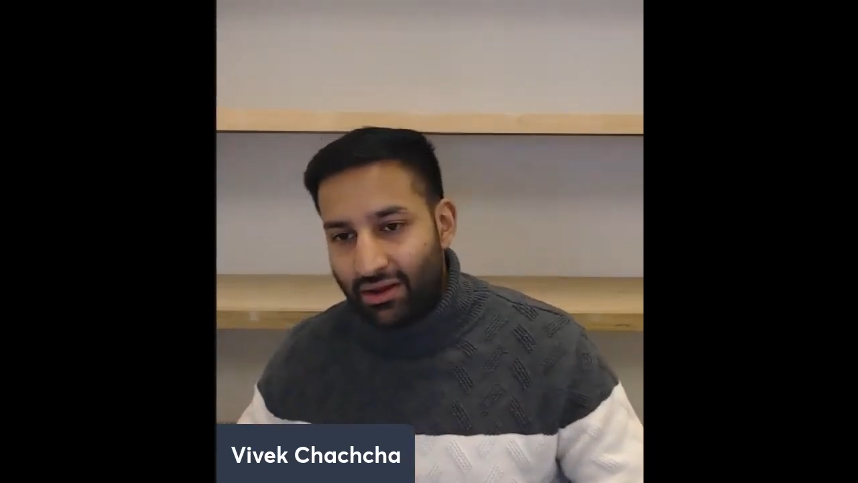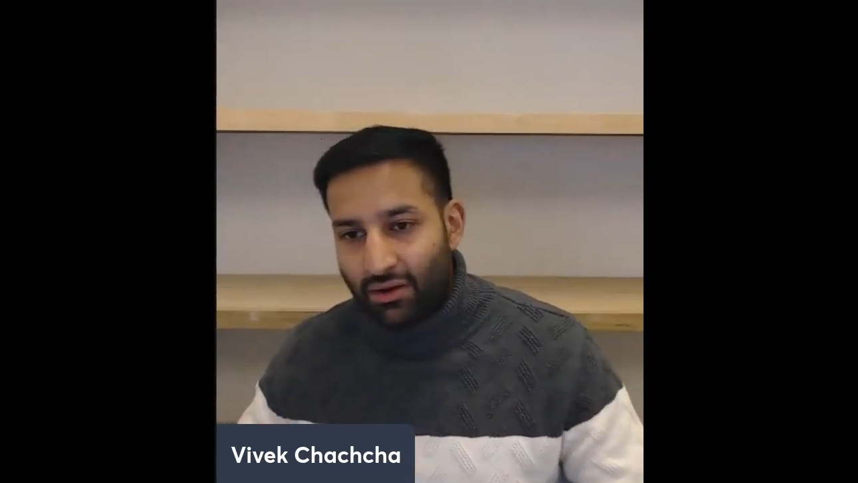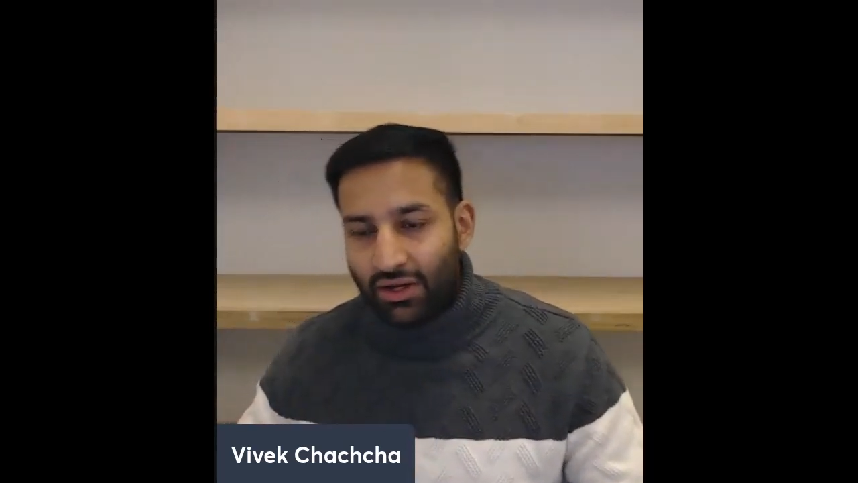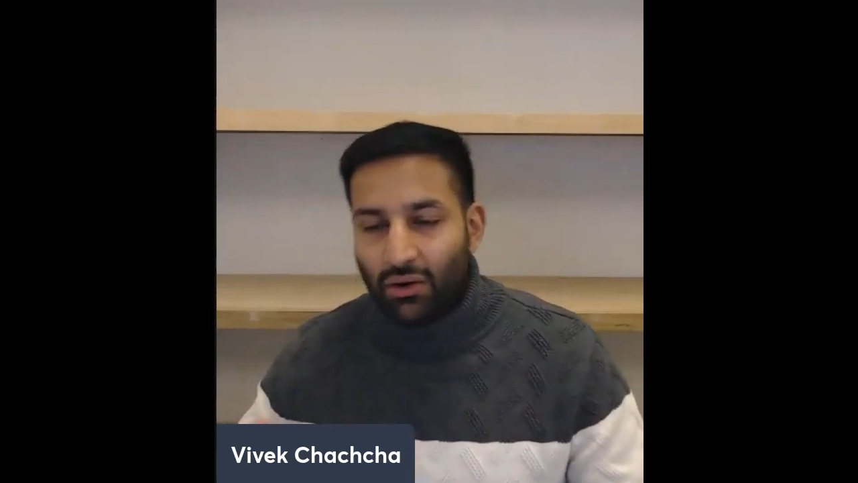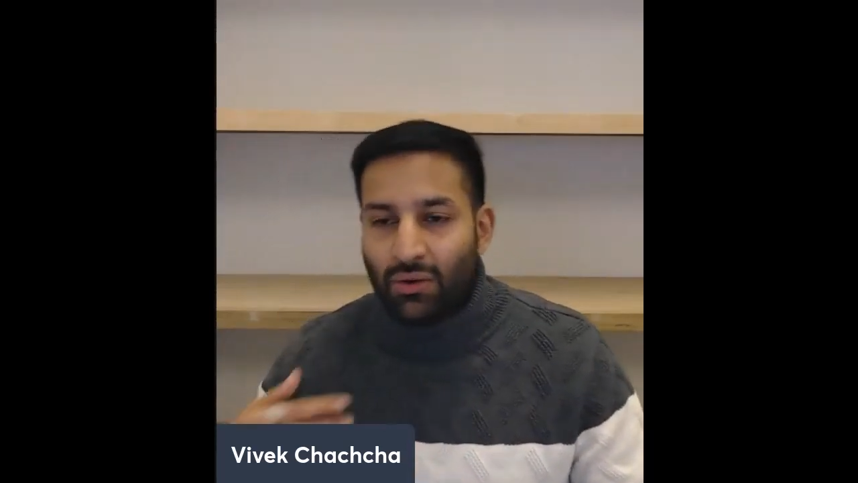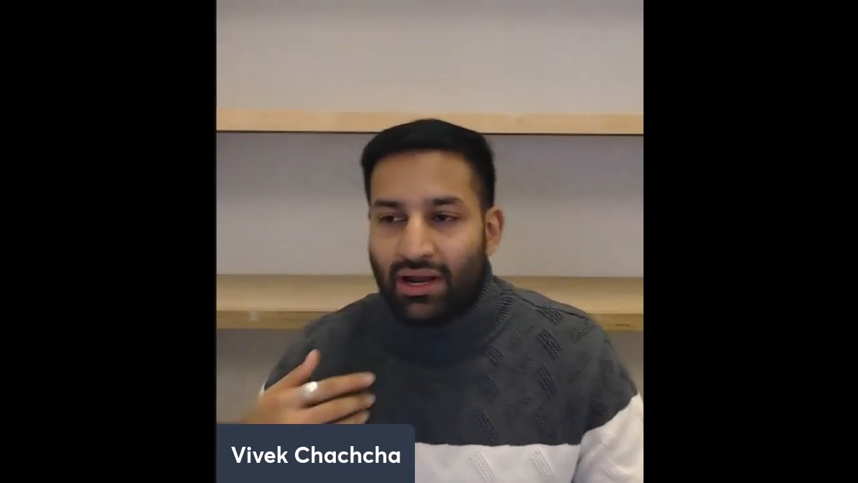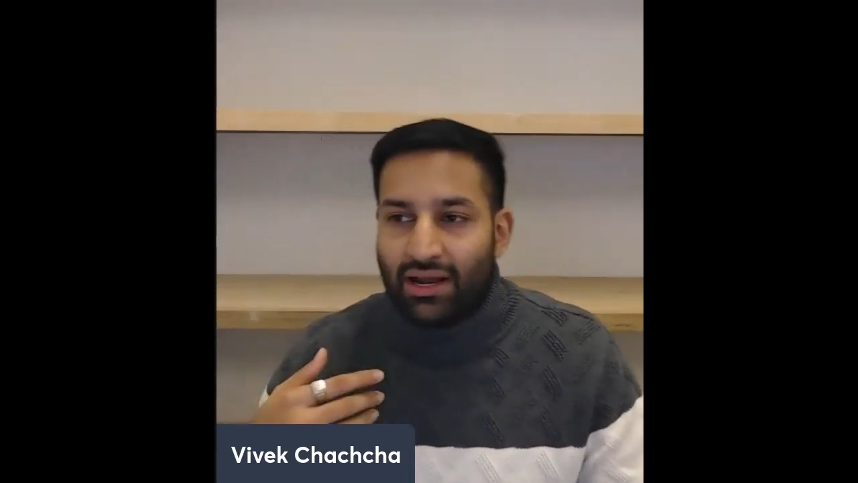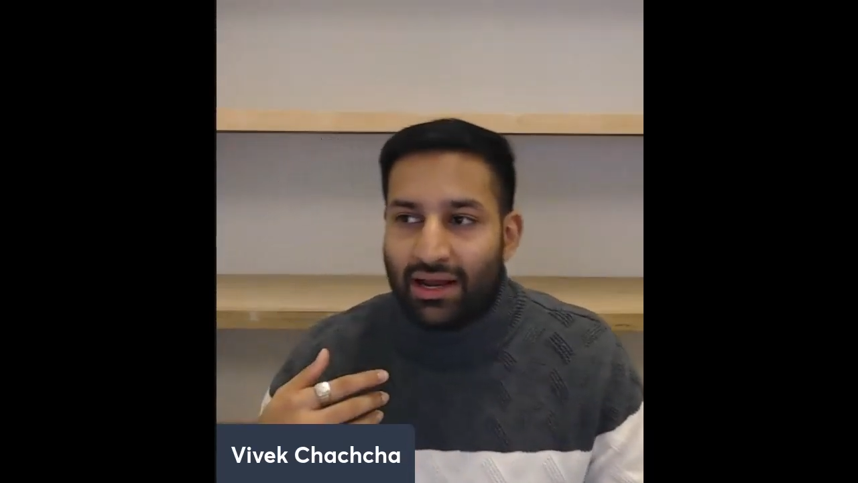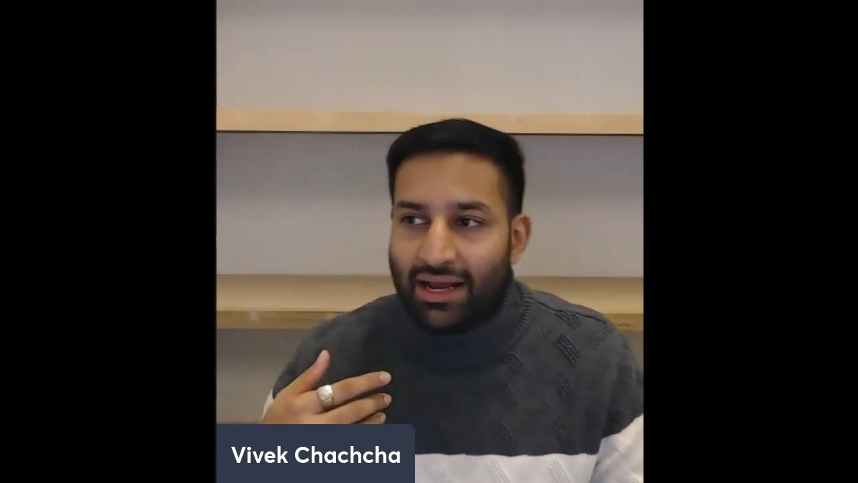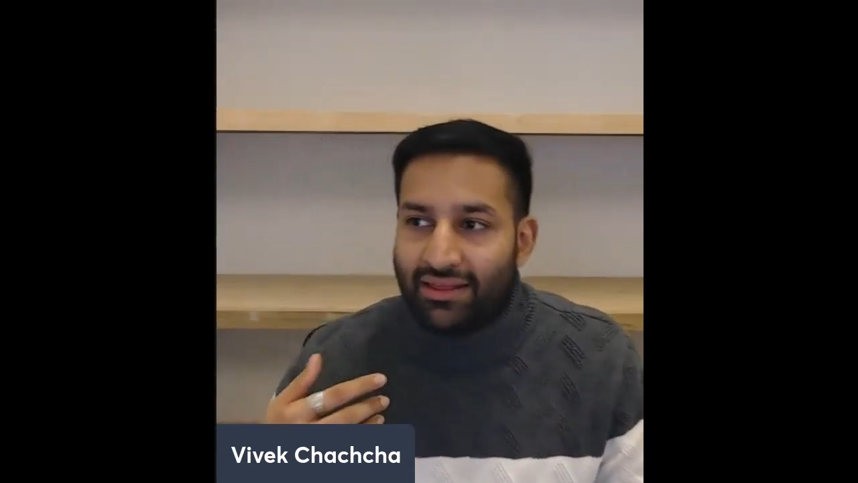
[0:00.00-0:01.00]

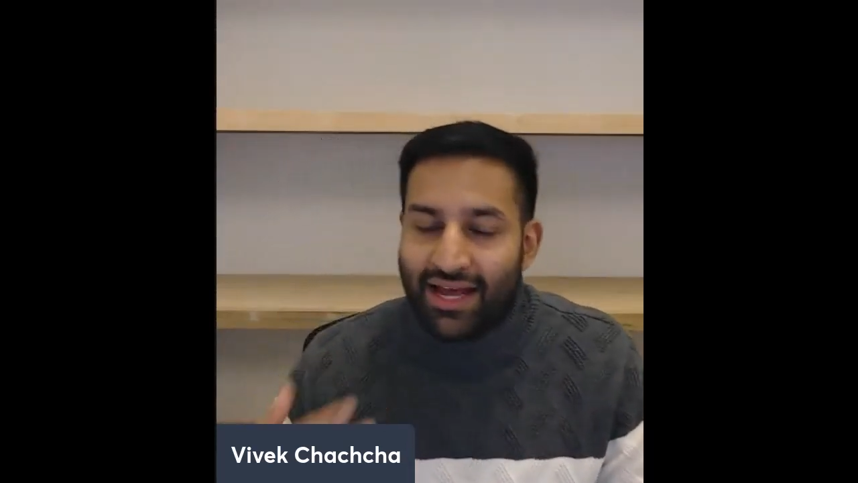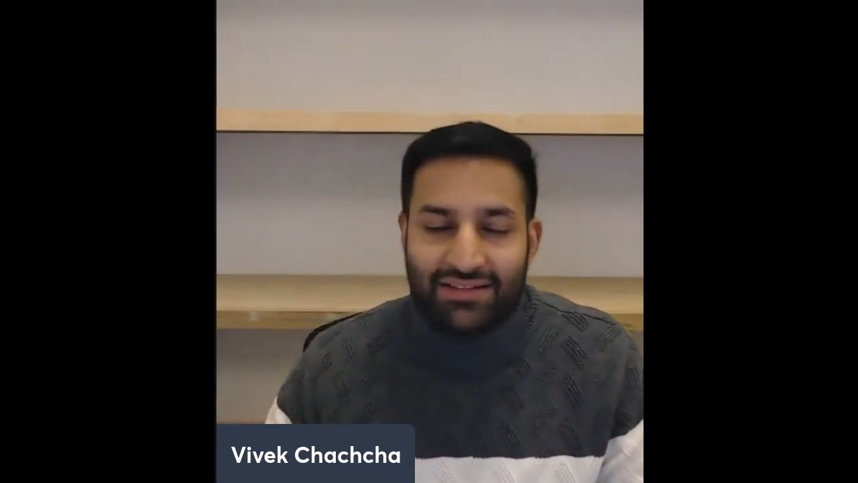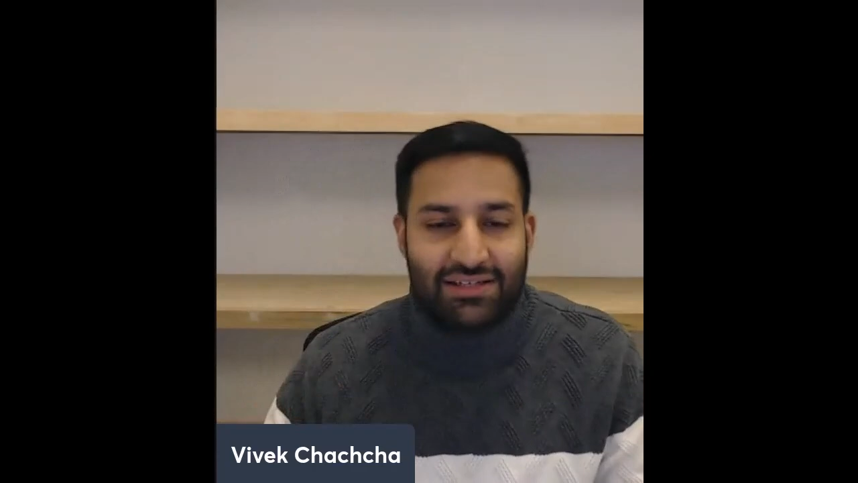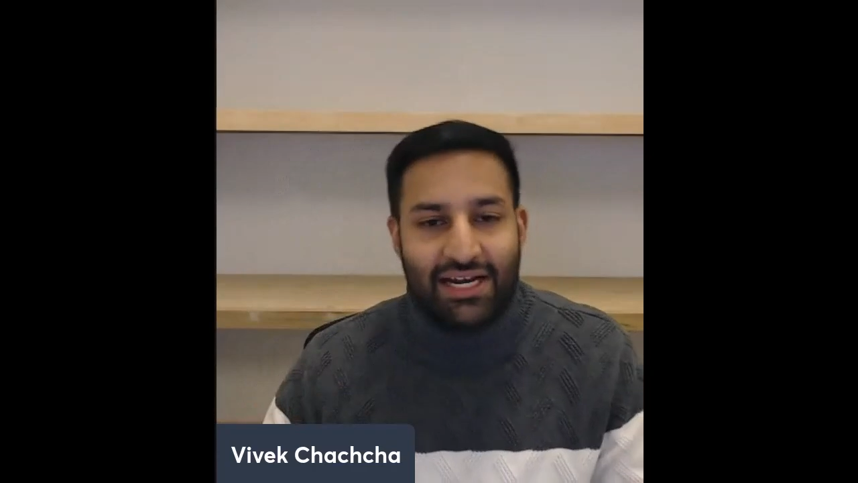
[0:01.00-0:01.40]
And that's an